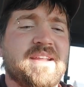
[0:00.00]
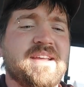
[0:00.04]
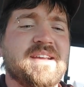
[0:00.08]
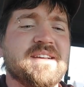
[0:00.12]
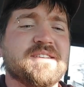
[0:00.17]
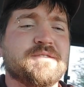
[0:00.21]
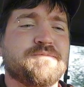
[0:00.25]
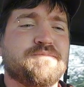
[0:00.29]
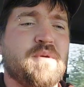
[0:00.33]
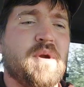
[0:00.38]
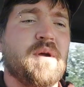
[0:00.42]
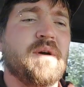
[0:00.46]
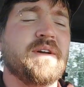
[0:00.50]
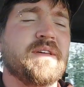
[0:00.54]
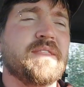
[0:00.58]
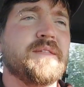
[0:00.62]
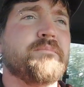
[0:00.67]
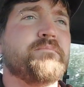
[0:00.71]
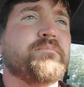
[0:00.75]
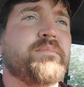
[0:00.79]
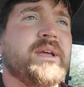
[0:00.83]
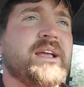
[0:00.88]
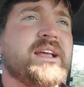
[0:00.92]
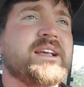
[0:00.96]
is probably the
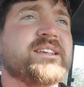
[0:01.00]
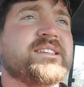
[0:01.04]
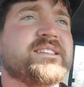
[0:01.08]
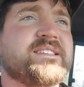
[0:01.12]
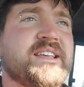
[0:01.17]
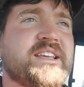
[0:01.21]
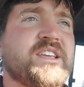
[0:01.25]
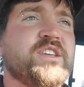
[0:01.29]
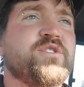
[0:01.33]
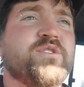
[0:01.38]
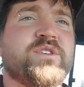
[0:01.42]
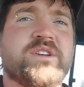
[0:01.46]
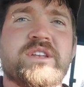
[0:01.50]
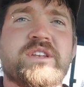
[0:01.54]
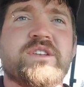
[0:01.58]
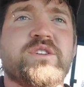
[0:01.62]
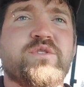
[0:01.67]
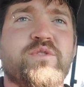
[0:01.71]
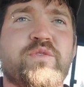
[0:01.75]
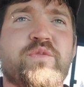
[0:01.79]
biggest thing you can do